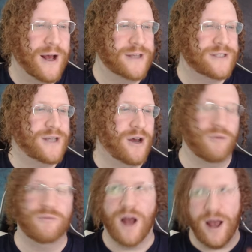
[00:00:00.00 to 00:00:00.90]

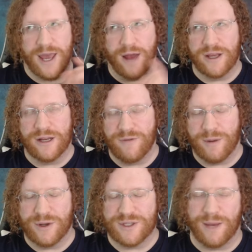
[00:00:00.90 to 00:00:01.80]
So, not counting
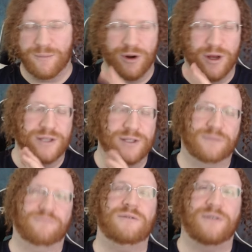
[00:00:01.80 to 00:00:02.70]
November, December,
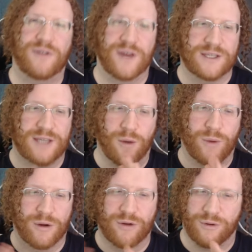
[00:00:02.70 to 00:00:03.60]
because things get
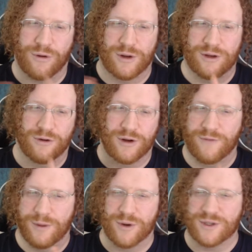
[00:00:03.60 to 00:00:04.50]
weird in recruiting during
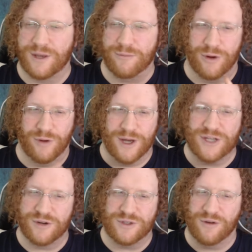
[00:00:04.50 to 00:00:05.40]
November, December. Your
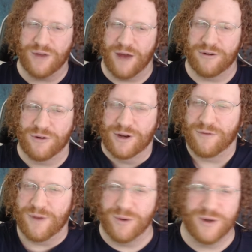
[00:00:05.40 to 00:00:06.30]
ratios don't count during
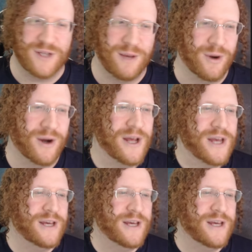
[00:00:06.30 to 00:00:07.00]
November, December.